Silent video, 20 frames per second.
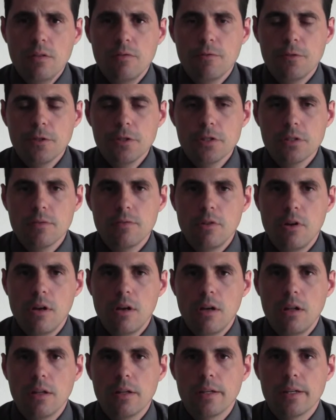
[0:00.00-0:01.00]
First of
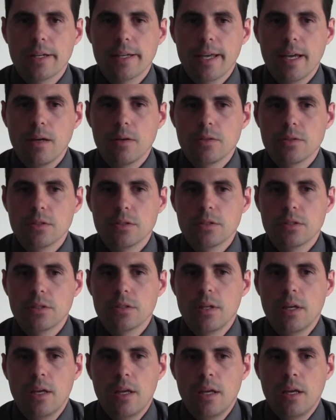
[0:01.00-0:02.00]
all,
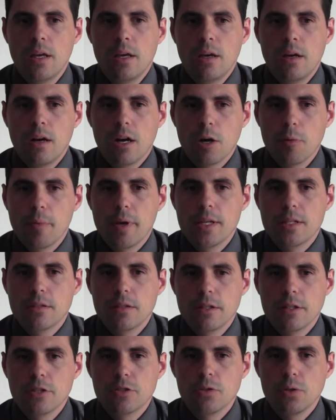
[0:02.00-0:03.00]
accountants are
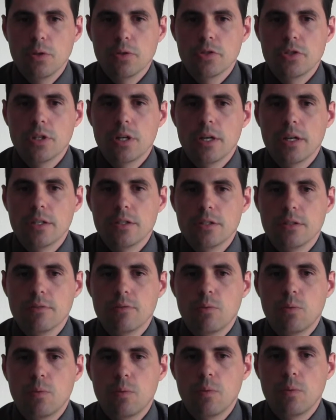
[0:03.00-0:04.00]
basically the sole judge
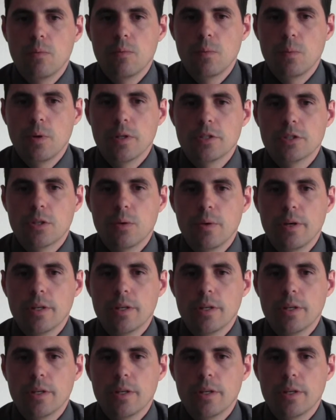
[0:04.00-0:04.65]
of what's